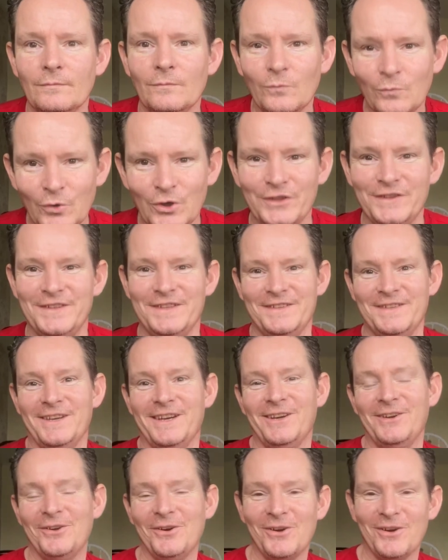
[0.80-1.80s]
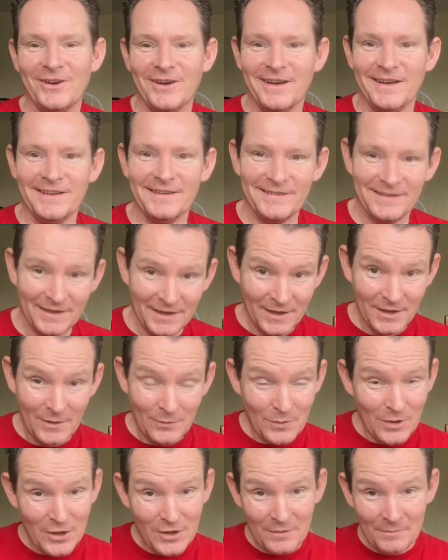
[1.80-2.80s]
What is going on, guys?
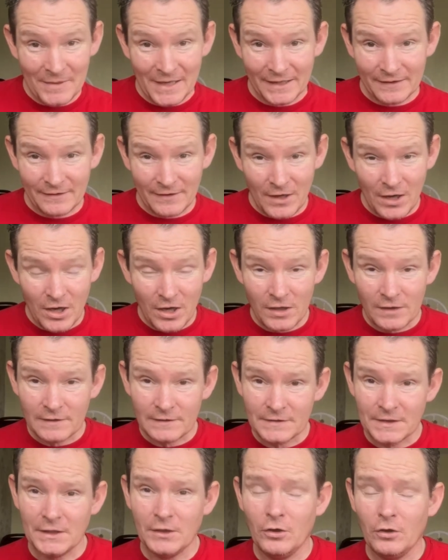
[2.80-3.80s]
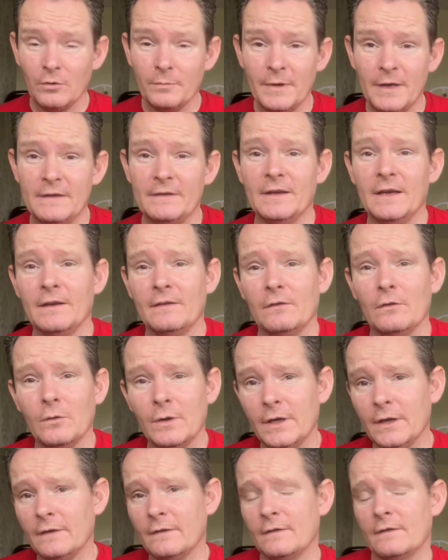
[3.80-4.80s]
Welcome back to RC Hobbies
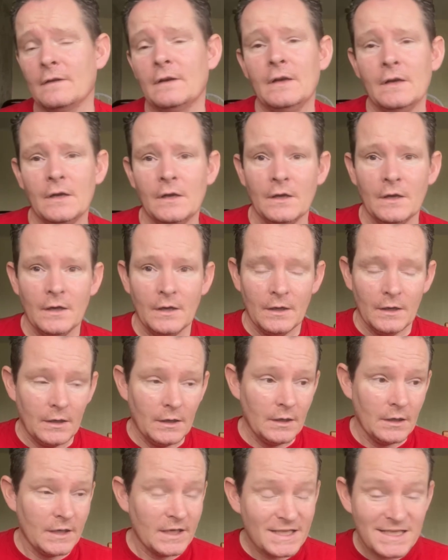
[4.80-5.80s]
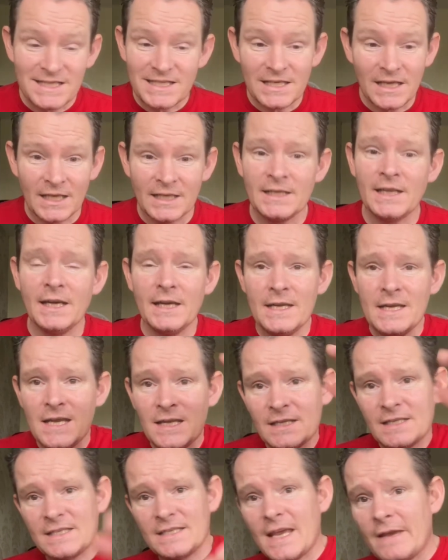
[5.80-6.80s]
SOS. It's Sunday,
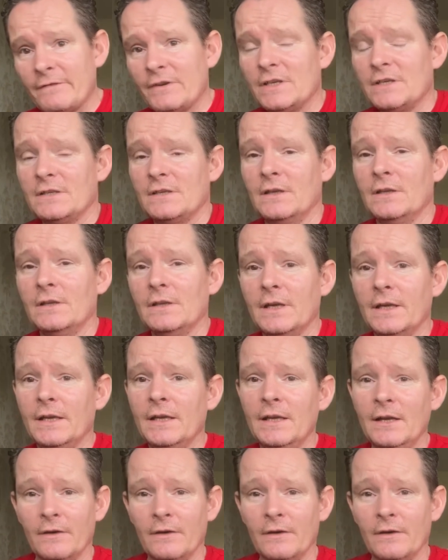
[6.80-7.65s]
Savage Sunday.